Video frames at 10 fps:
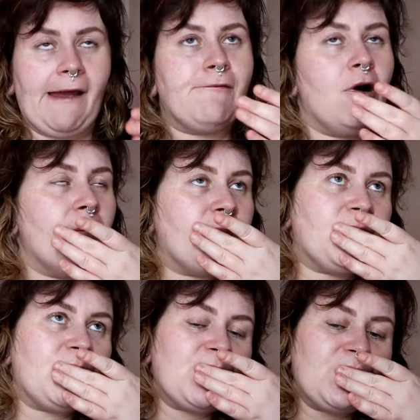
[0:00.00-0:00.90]
I've got,
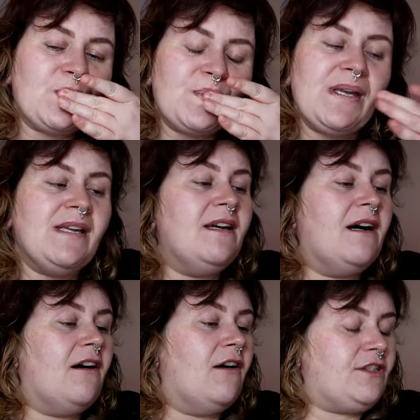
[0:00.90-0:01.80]

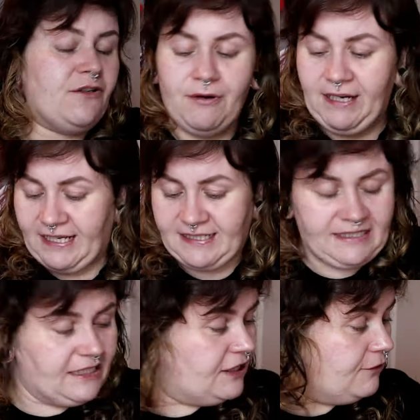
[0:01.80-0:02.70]
oh, do you know what it is?
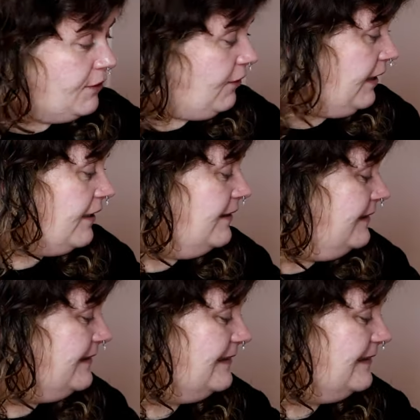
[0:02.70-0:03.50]
This is so annoying.